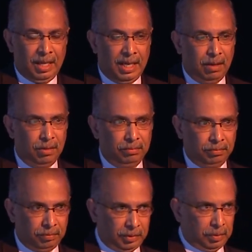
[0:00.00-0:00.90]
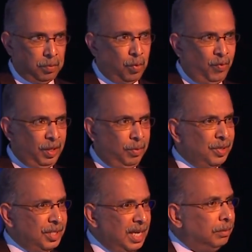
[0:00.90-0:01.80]
Now, moving to
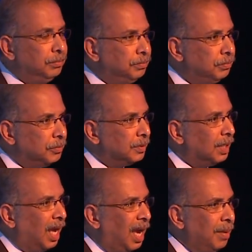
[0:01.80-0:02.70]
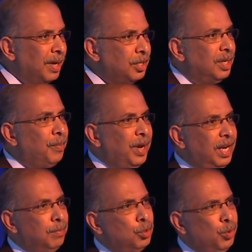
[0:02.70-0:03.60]
Brazil. I mentioned
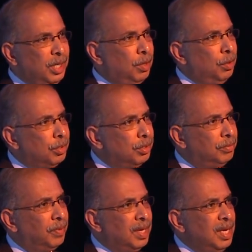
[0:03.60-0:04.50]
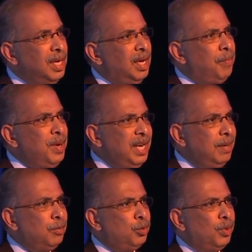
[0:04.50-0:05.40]
medium sweet crudes.
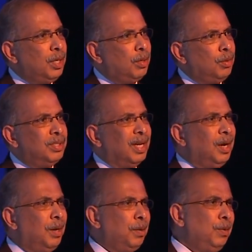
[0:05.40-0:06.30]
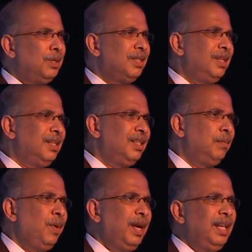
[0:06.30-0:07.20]
Medium sweet crudes are crudes
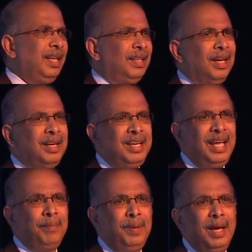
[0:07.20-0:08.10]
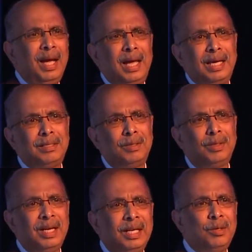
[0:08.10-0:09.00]
somewhere in the 30 APIs to
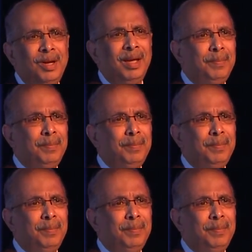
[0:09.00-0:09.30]
32